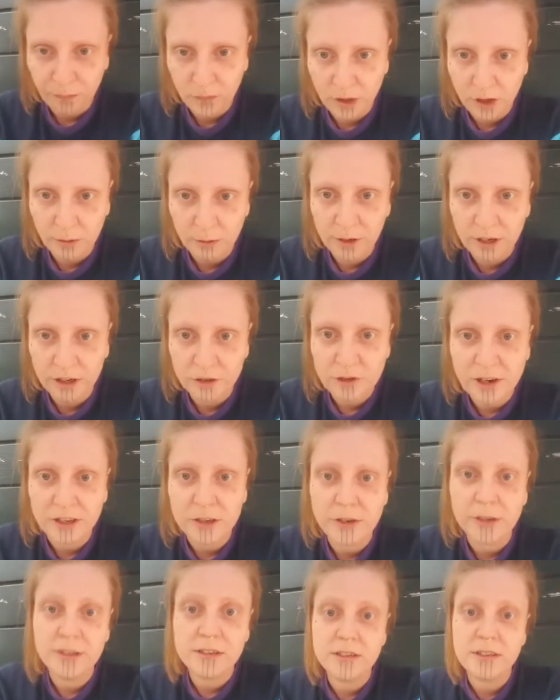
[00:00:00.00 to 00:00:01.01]

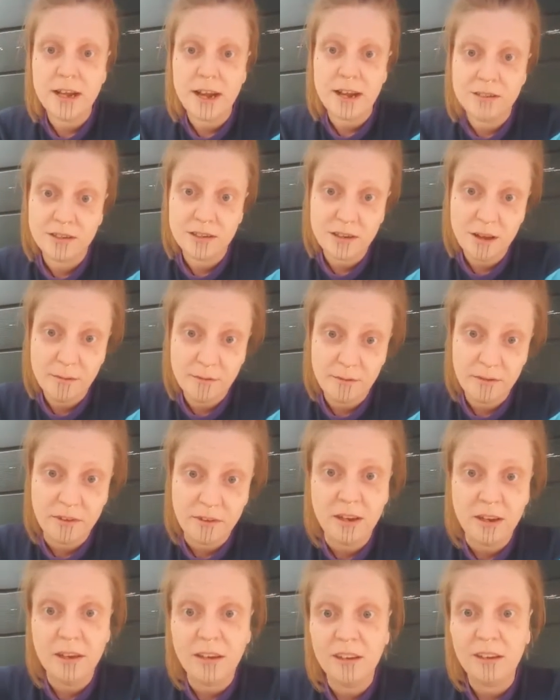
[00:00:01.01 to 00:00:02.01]
understand
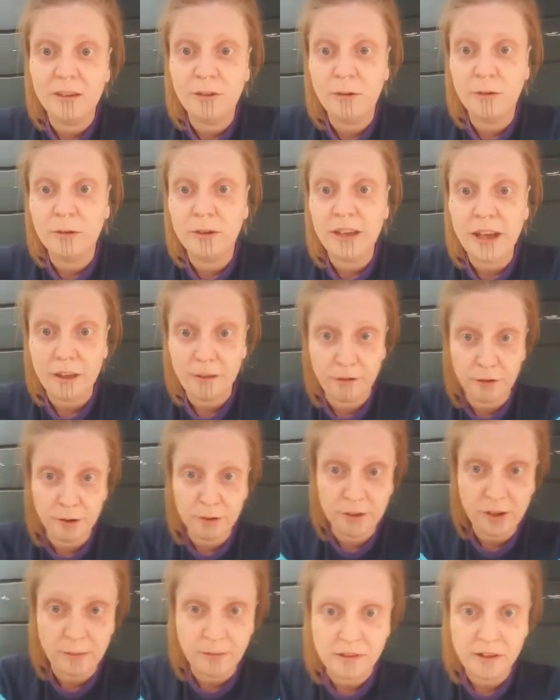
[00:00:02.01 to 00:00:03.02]
something or get through
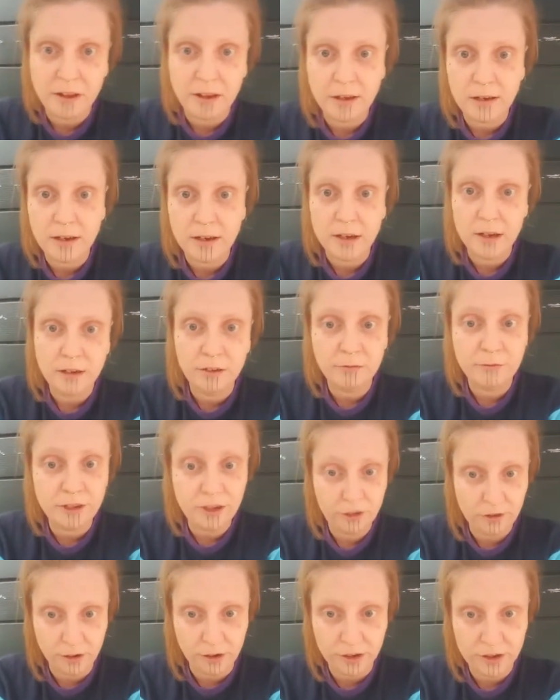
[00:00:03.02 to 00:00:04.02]
something, I
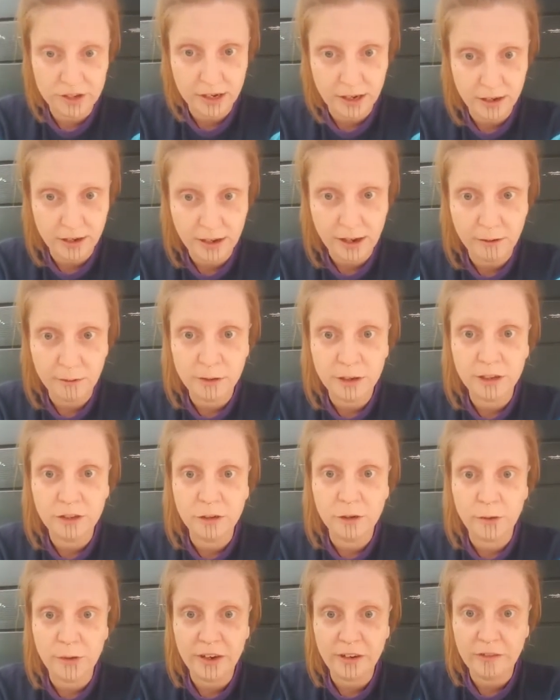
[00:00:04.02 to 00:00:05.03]
research it. I want to
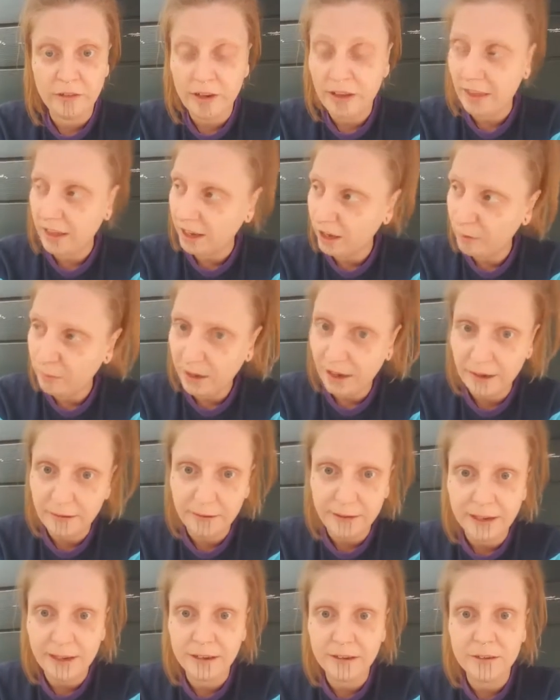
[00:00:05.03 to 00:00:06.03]
know everything
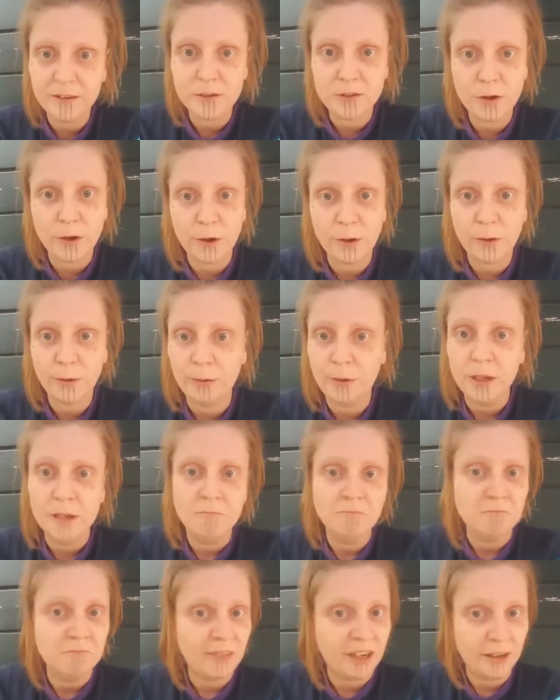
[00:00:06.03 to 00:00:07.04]
about it so
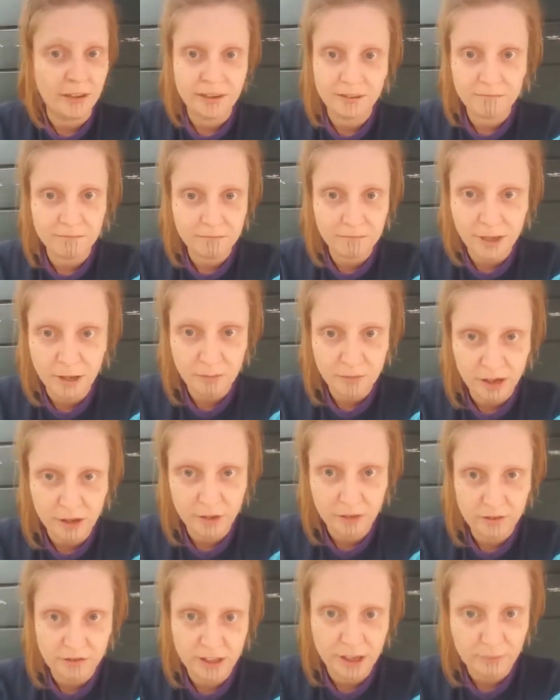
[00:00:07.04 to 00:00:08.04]
I can
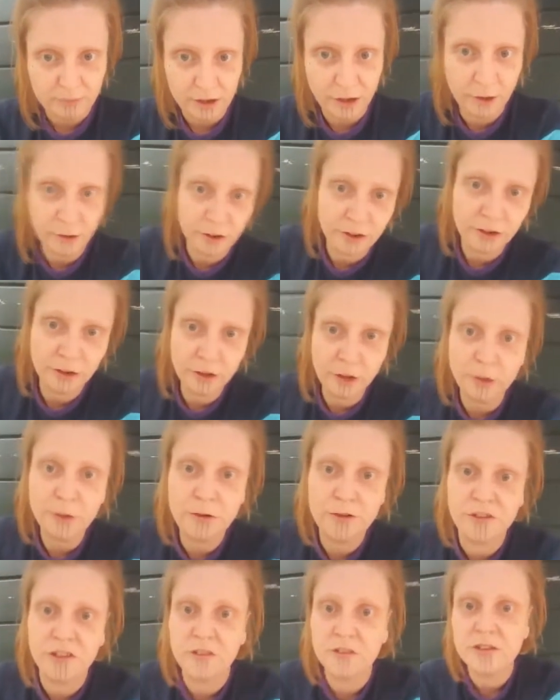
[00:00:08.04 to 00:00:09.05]
take my own
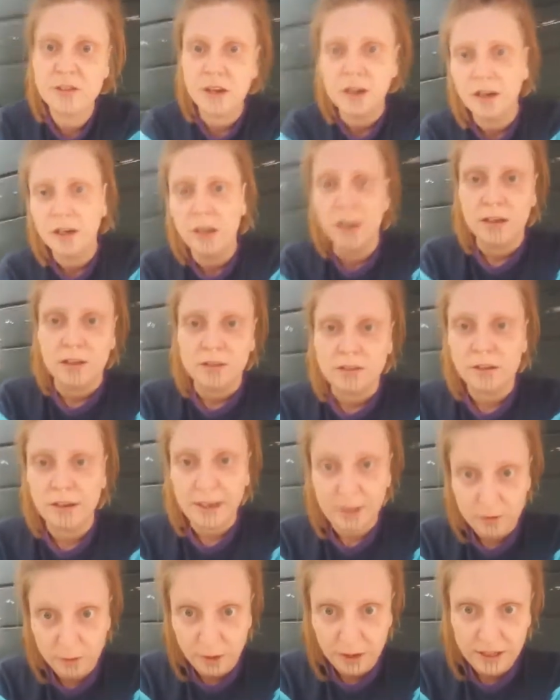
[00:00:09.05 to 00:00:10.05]
conclusions. So
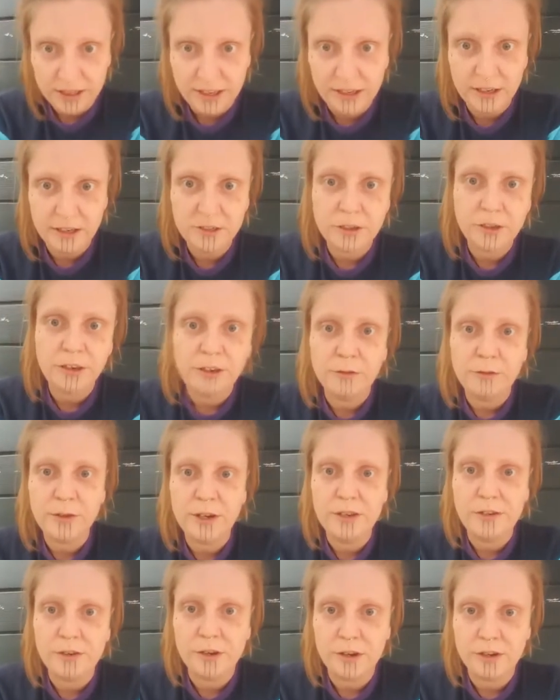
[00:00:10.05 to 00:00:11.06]
that's why I did. I started
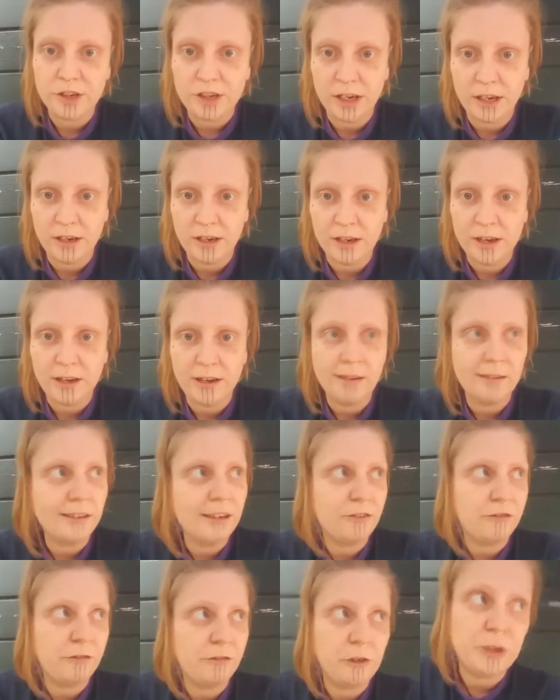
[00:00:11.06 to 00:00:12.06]
researching, and
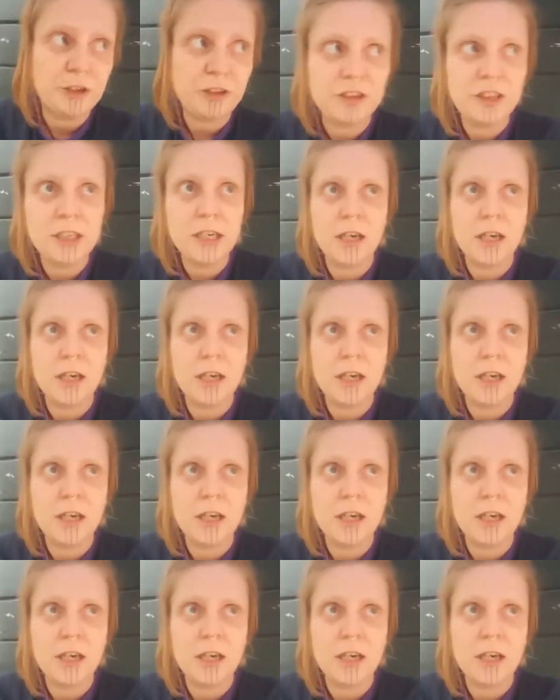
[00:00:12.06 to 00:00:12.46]
at first